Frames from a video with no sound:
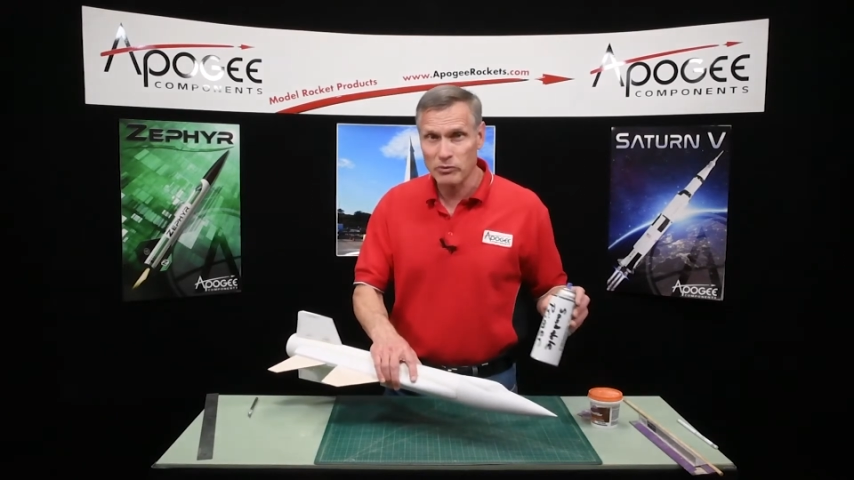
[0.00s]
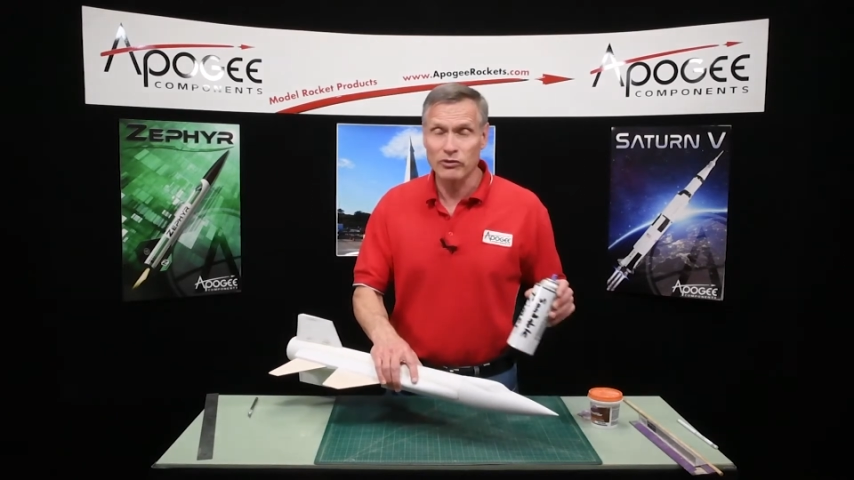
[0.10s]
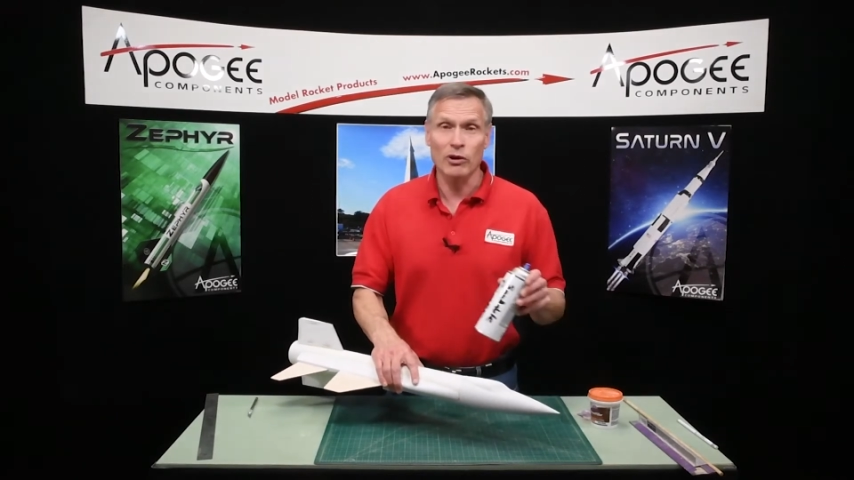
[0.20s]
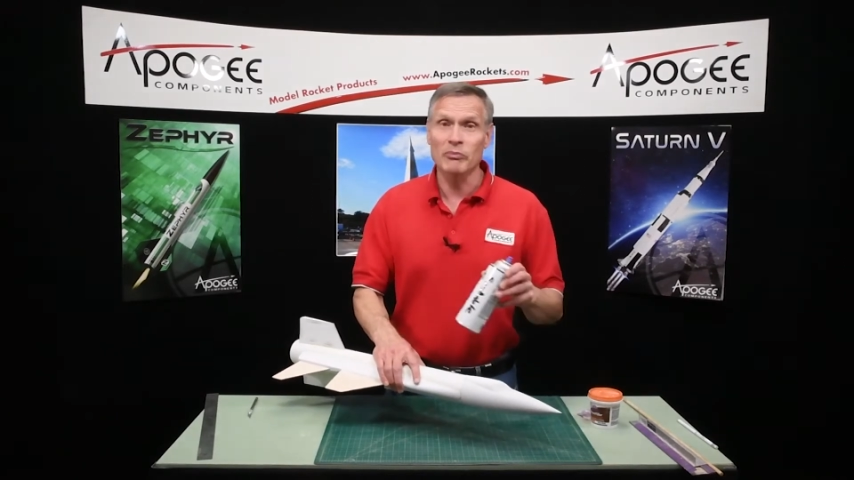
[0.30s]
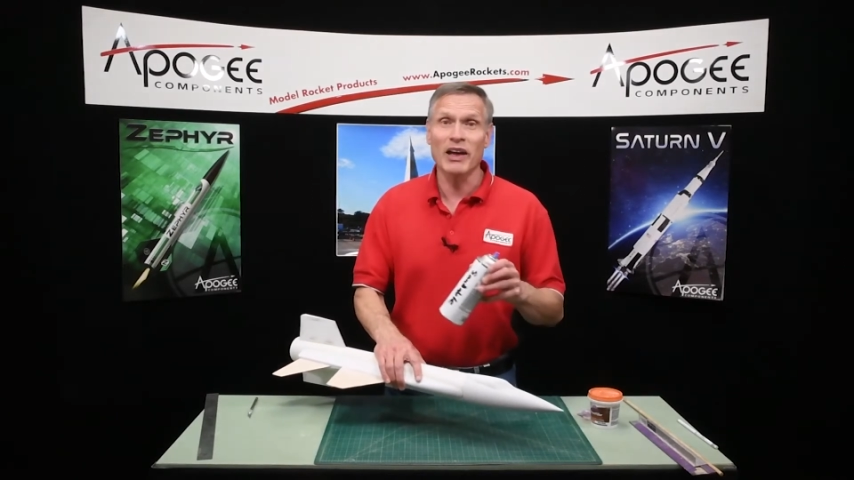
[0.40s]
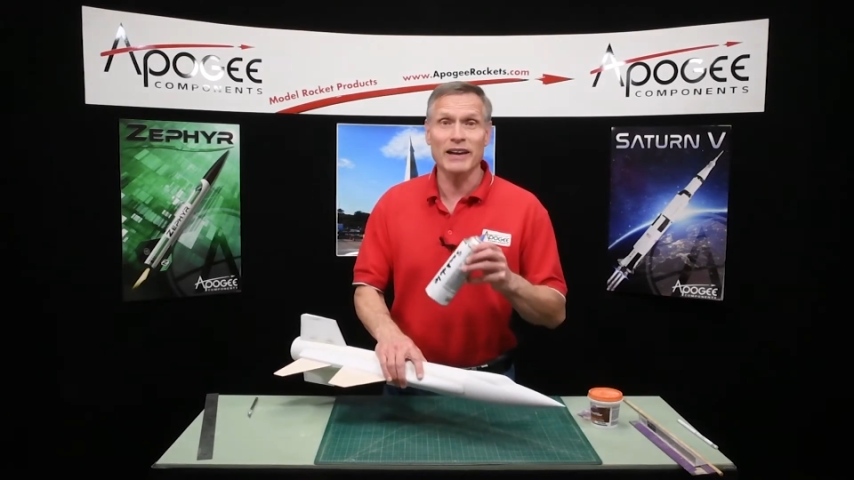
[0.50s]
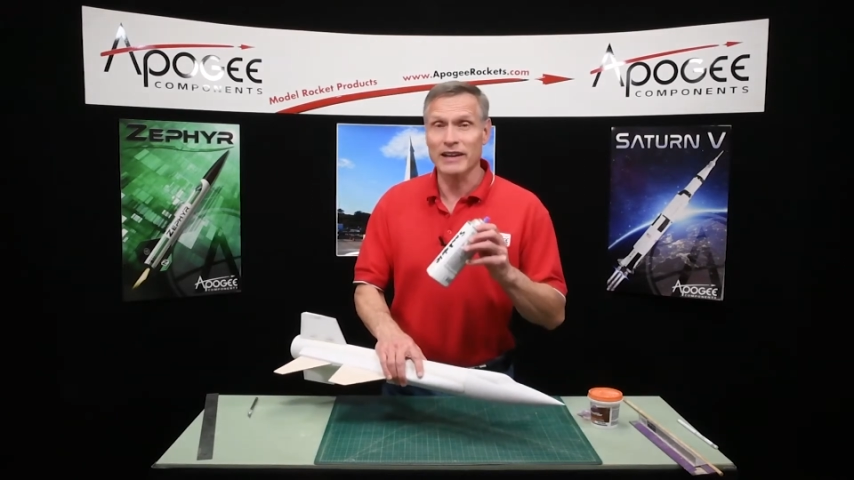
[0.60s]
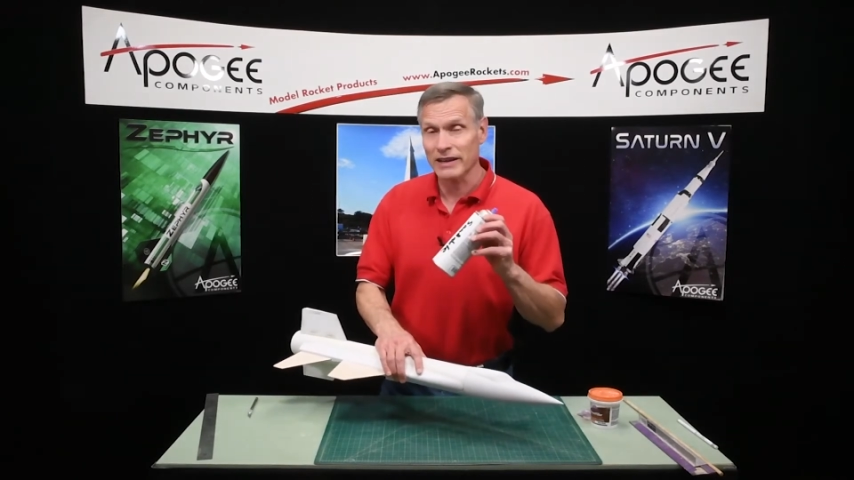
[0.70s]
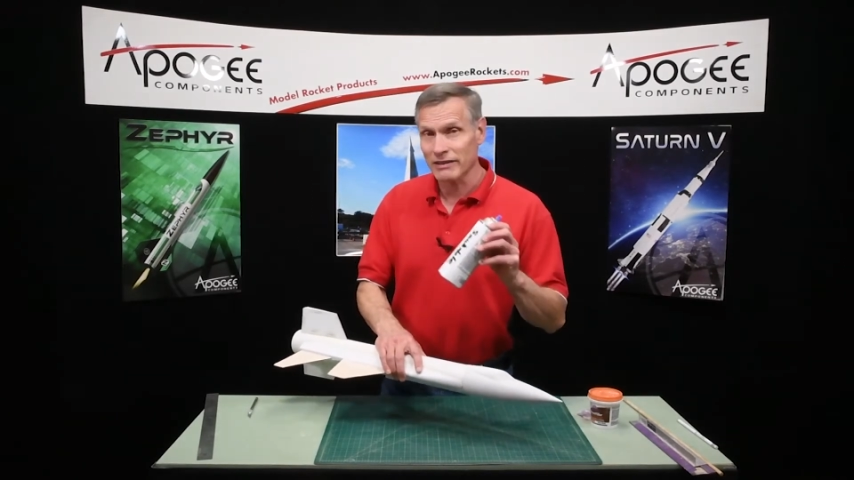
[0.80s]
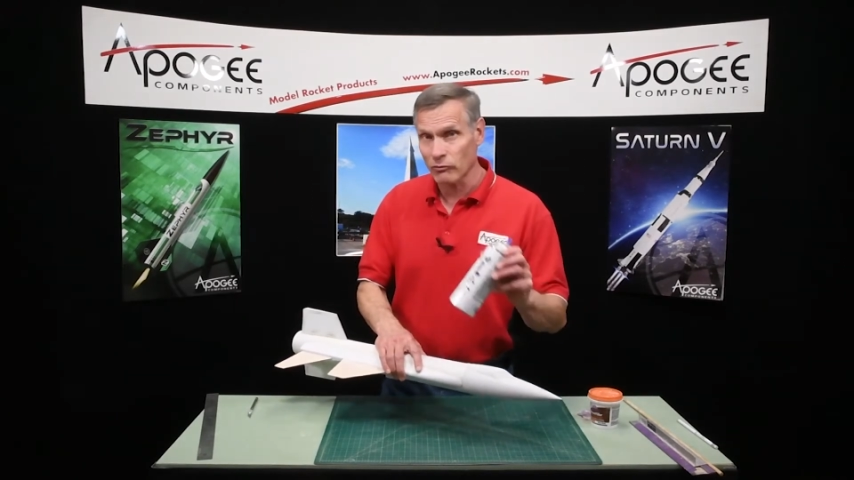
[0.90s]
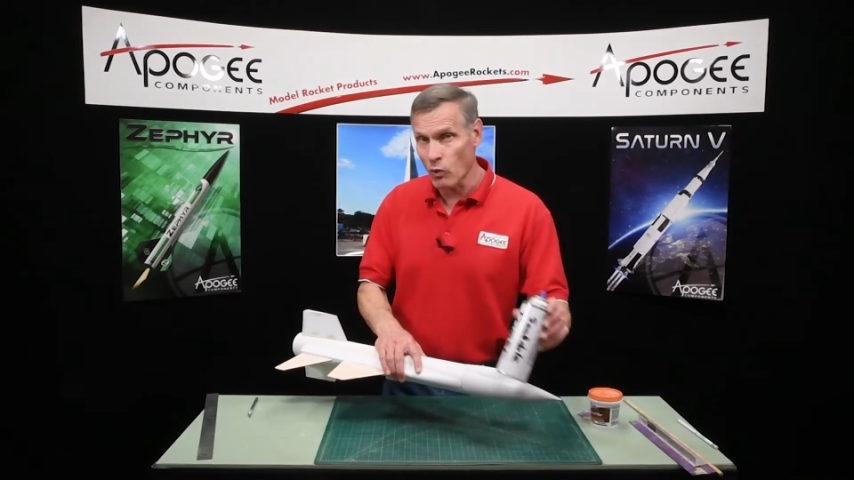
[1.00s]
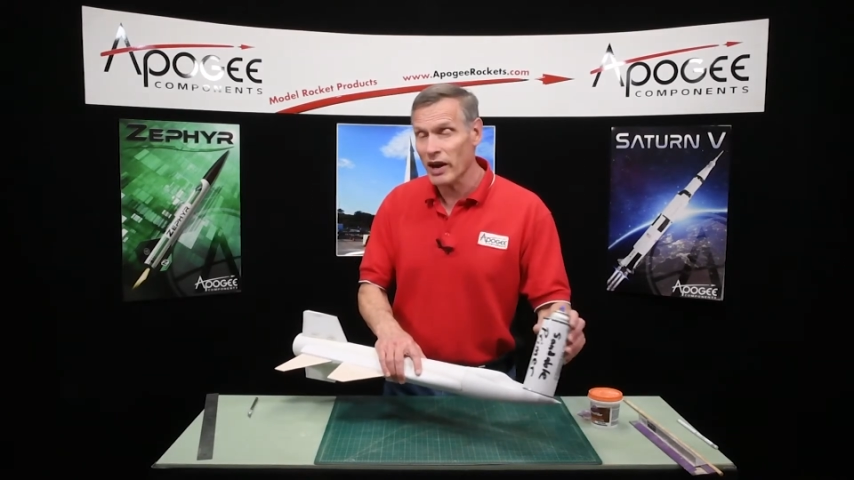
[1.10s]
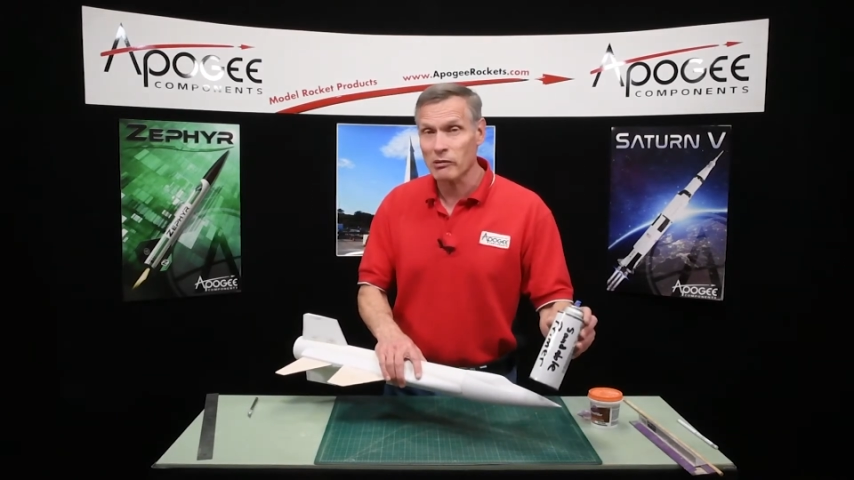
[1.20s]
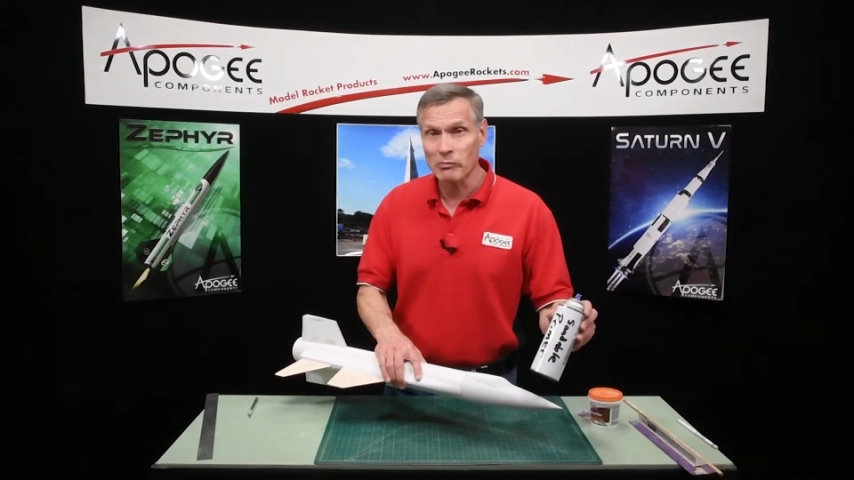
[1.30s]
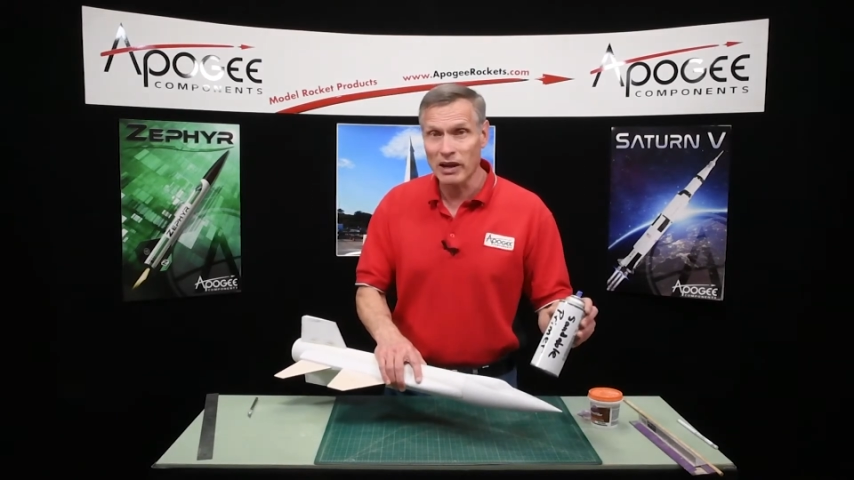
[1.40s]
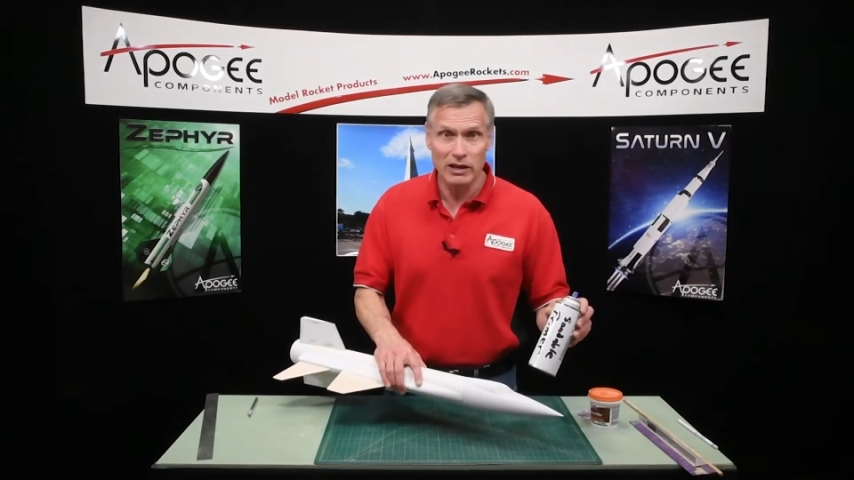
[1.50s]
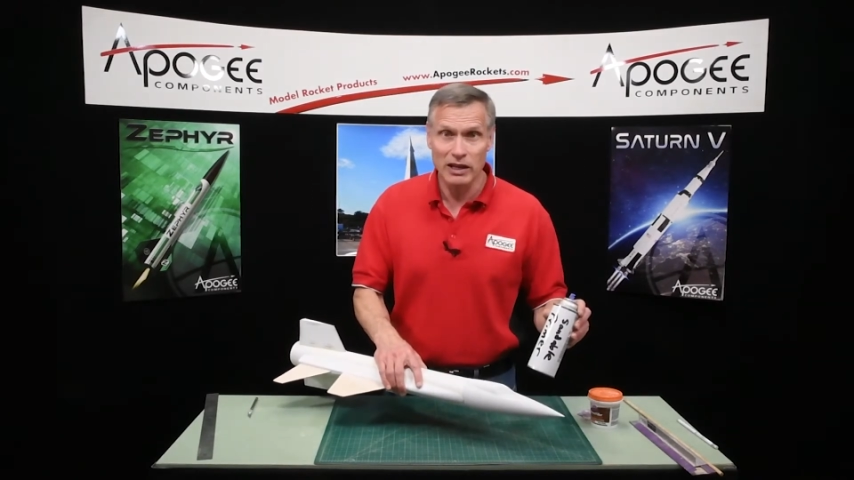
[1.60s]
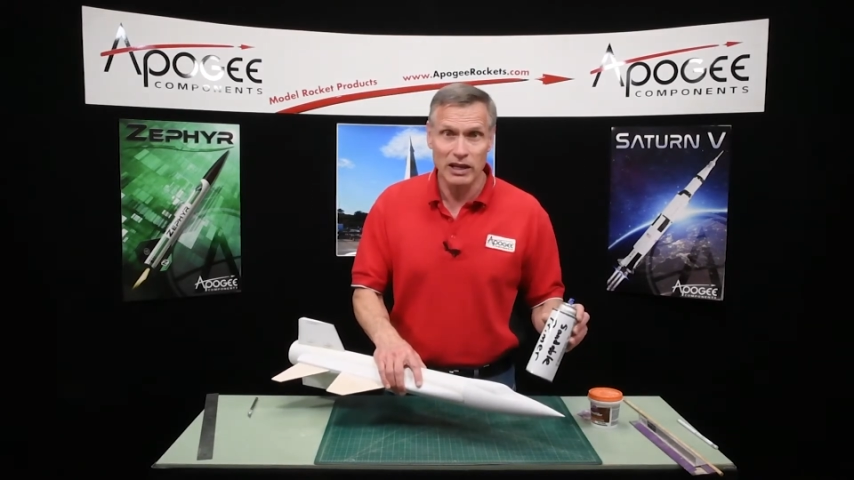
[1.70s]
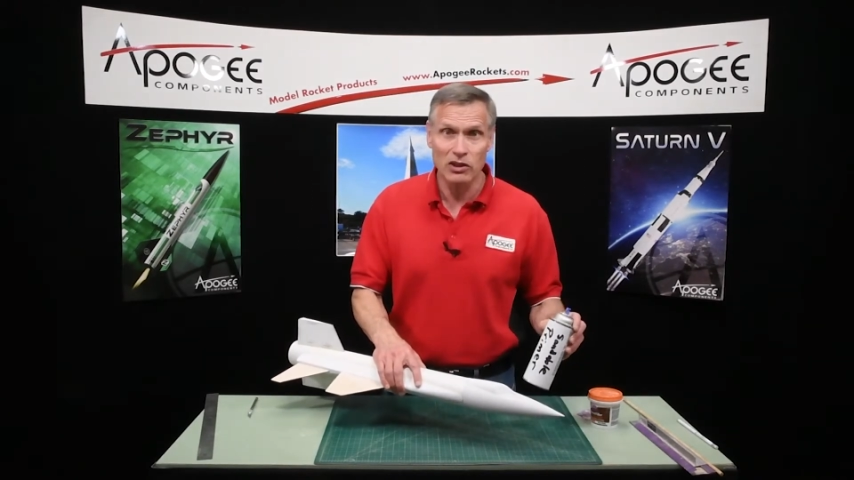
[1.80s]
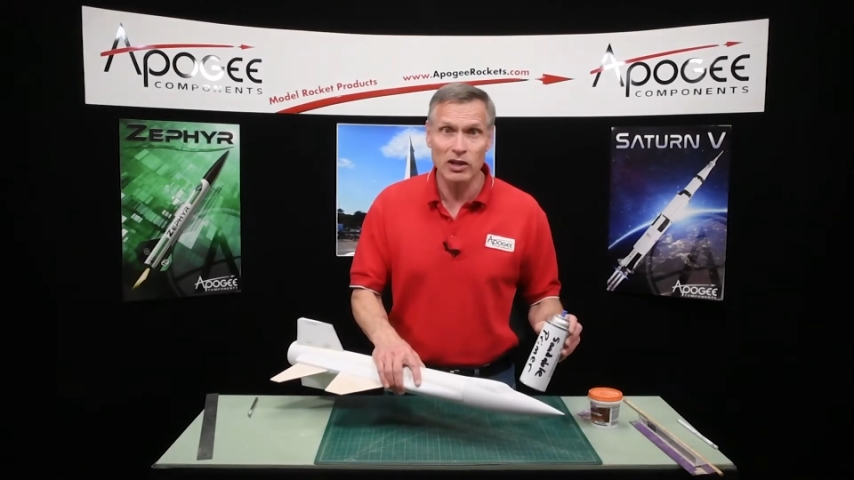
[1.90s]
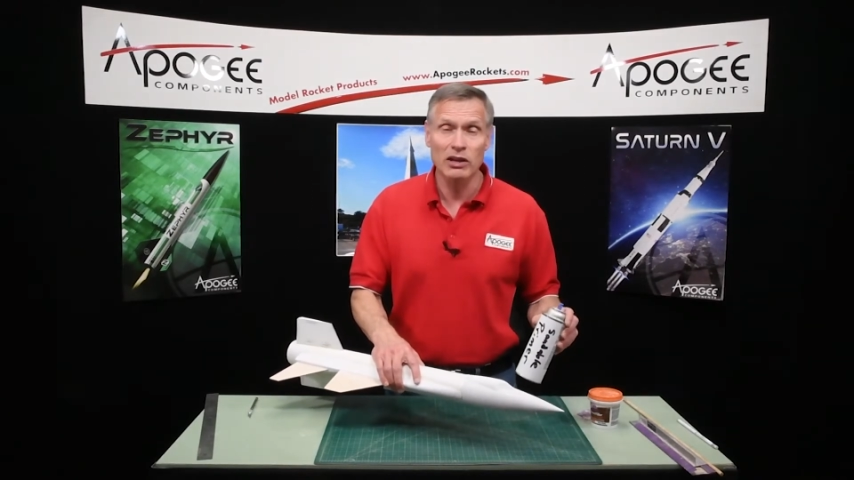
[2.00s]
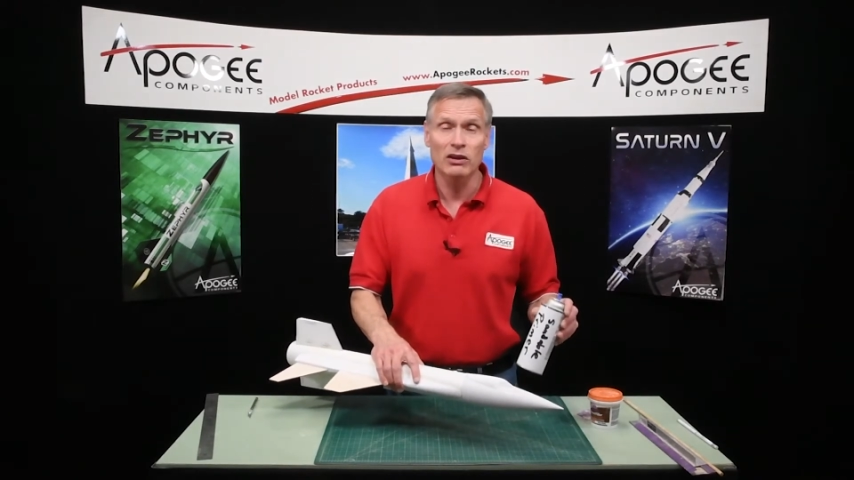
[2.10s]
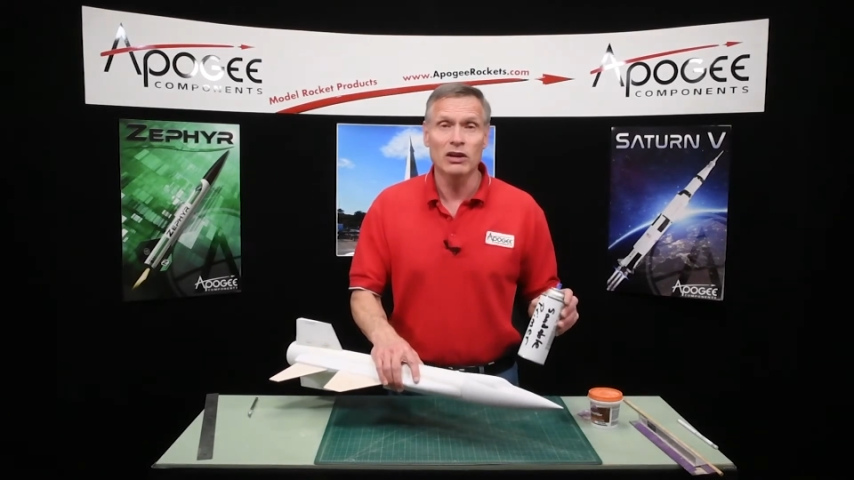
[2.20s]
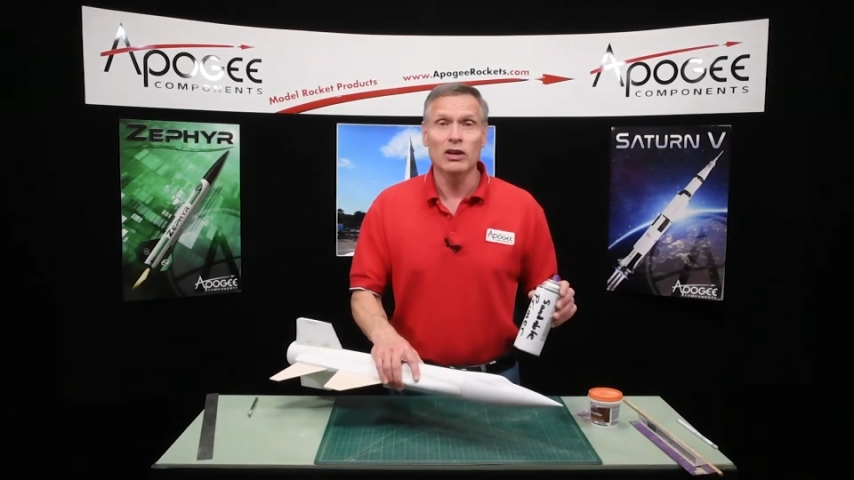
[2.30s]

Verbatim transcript: so I'm not going to recommend anything.